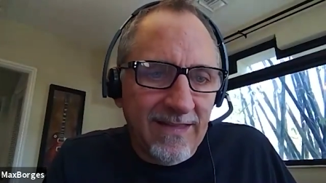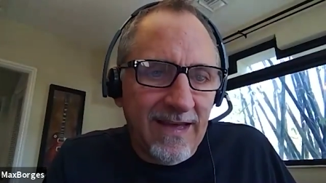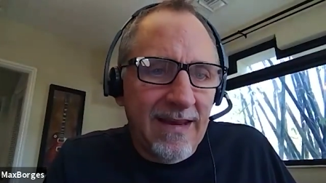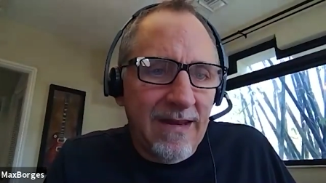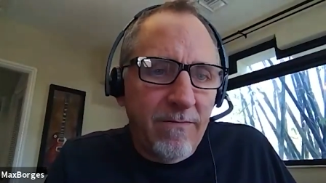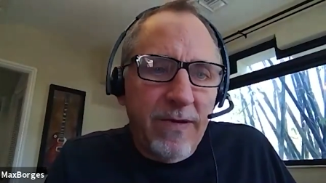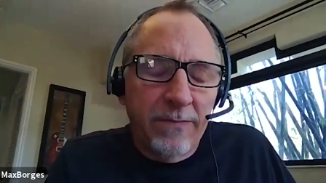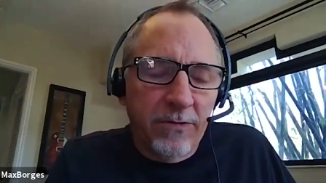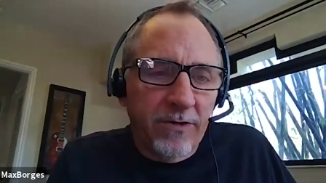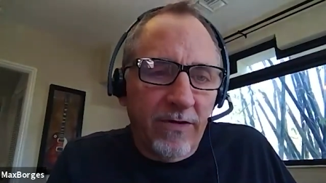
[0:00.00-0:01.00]
then
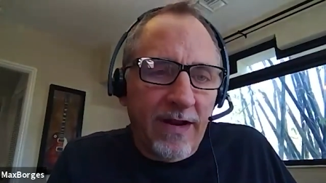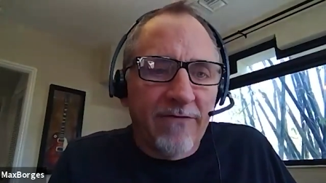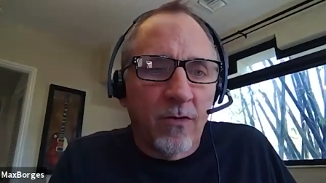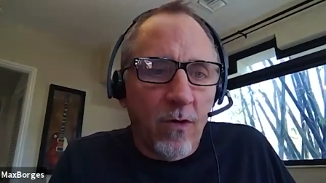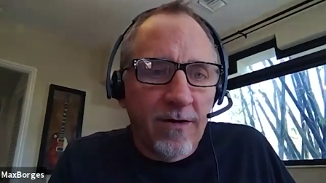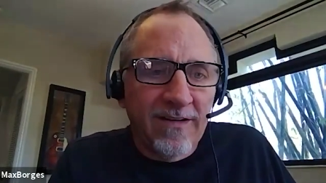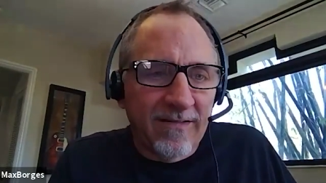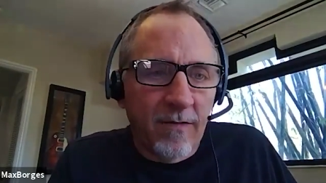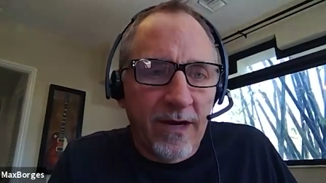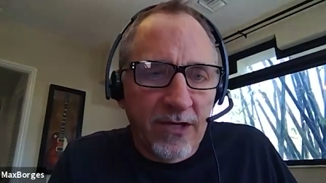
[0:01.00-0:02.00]
people don't have to worry
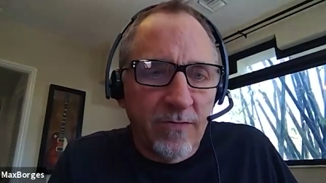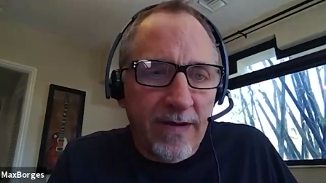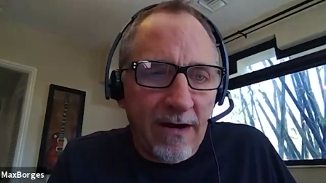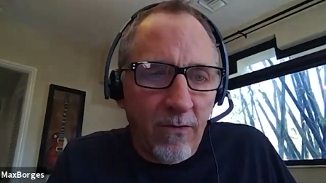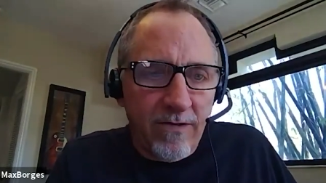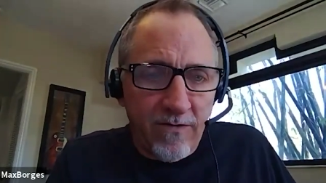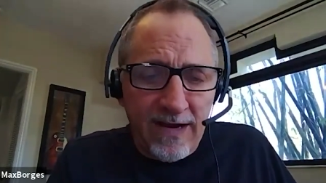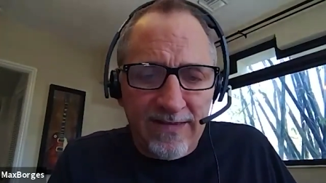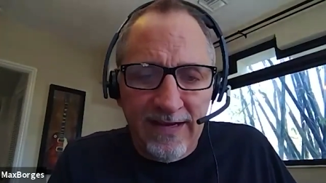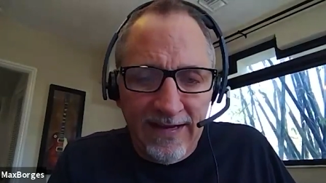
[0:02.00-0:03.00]
so much about whether or
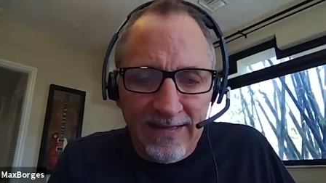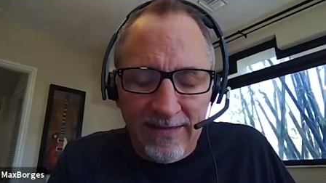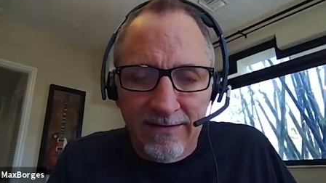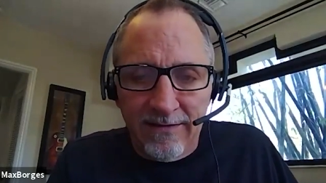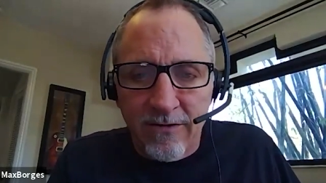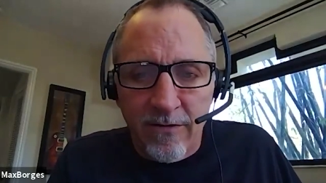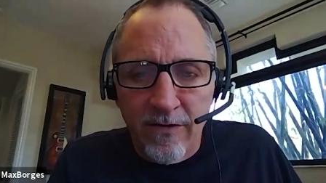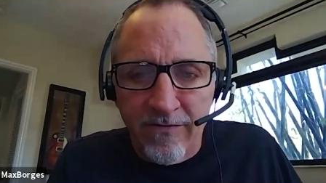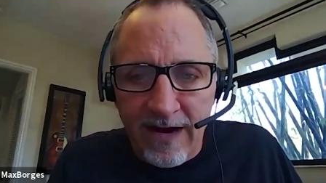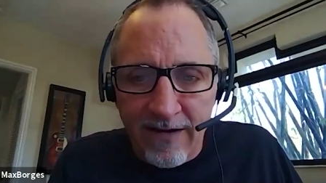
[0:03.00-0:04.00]
not they get the
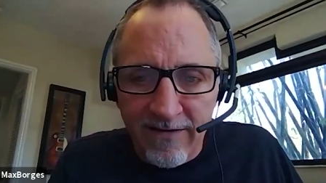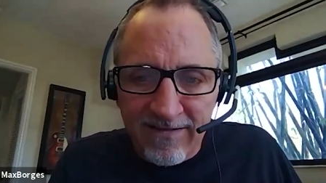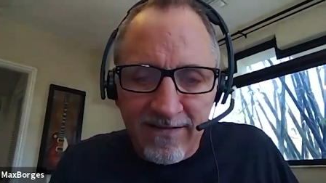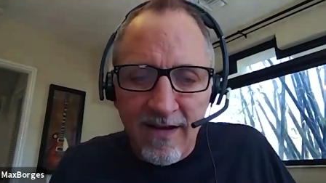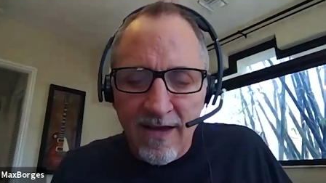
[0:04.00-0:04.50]
coronavirus.